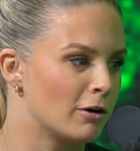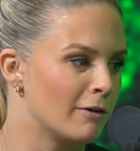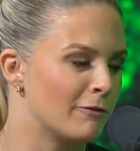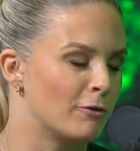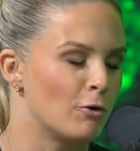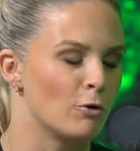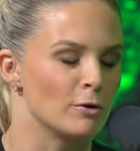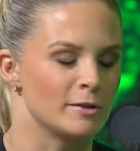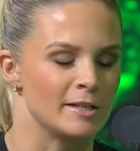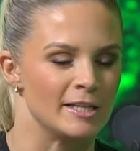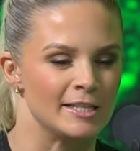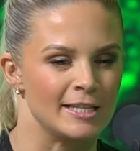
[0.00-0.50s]
Of
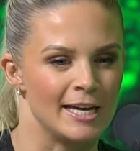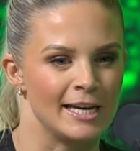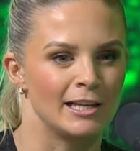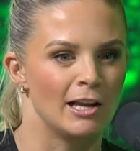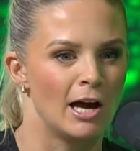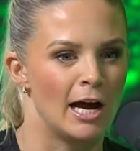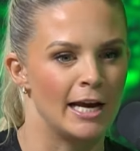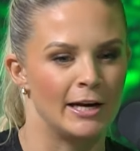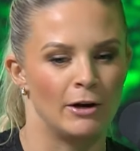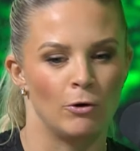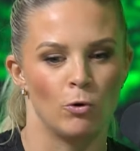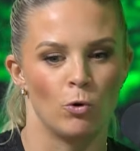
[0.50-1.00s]
course, his
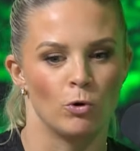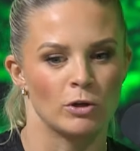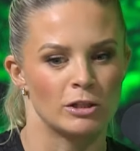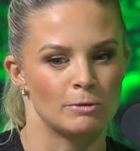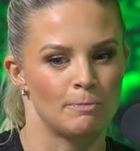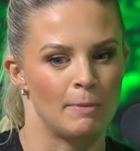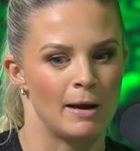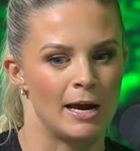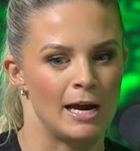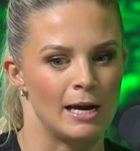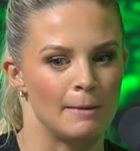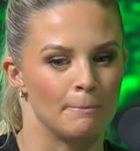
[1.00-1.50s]
headline horse
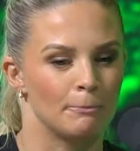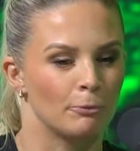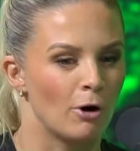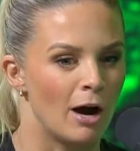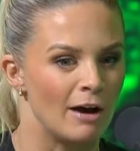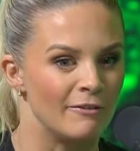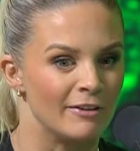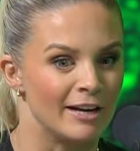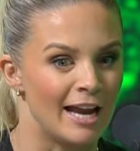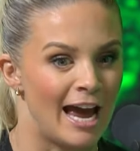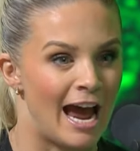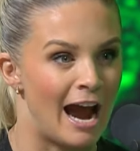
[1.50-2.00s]
being
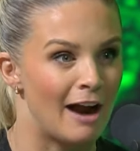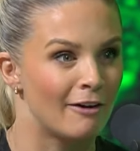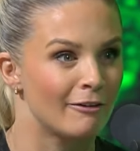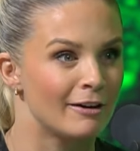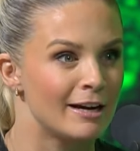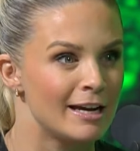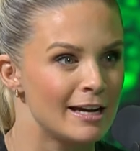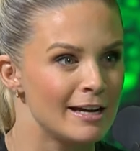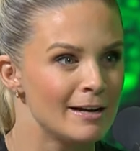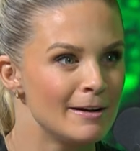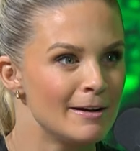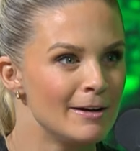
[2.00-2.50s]
Private
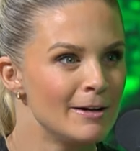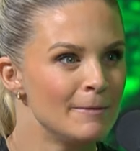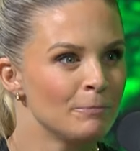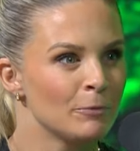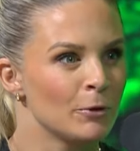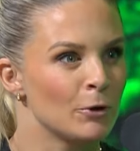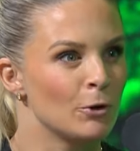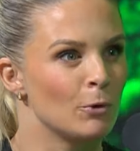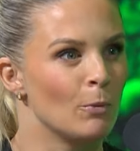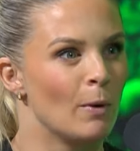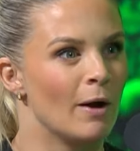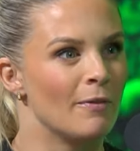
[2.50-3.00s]
Harry,
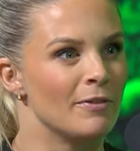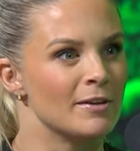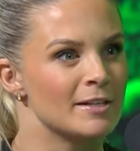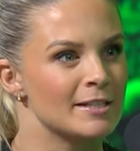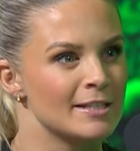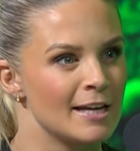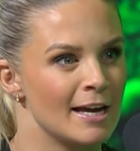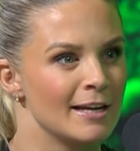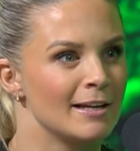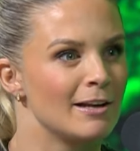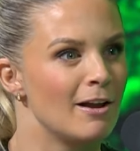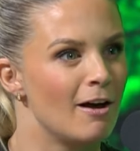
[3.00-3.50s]
who won the
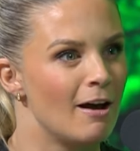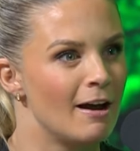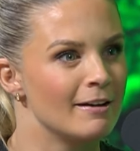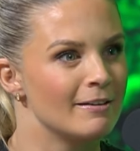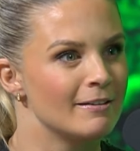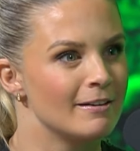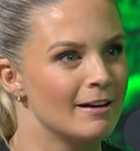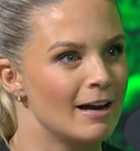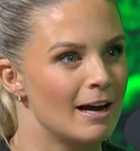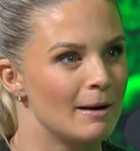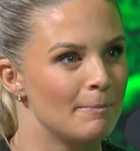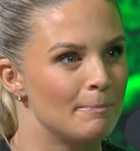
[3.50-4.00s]
Sunlight
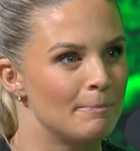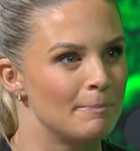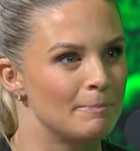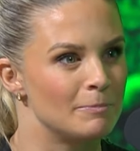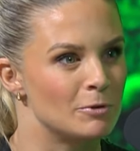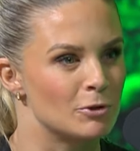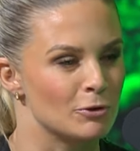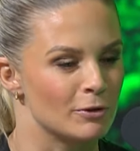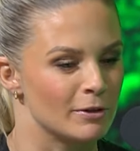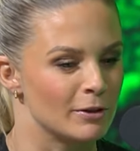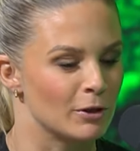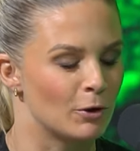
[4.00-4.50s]
up
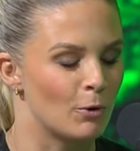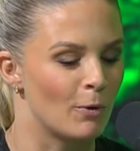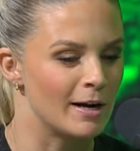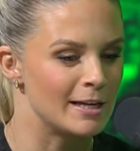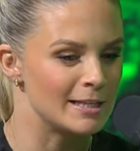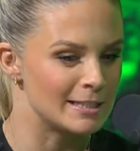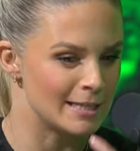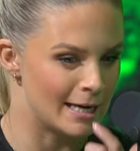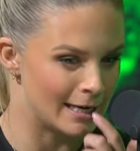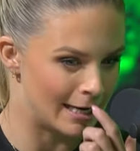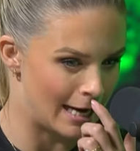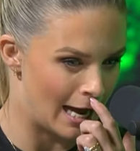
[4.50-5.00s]
during the
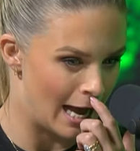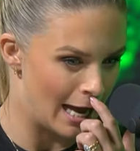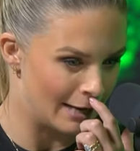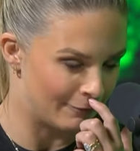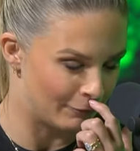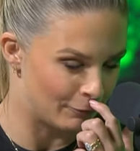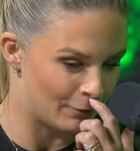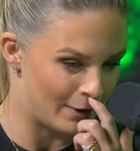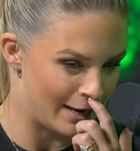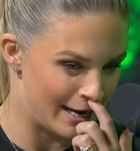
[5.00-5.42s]
Queensland Carnival.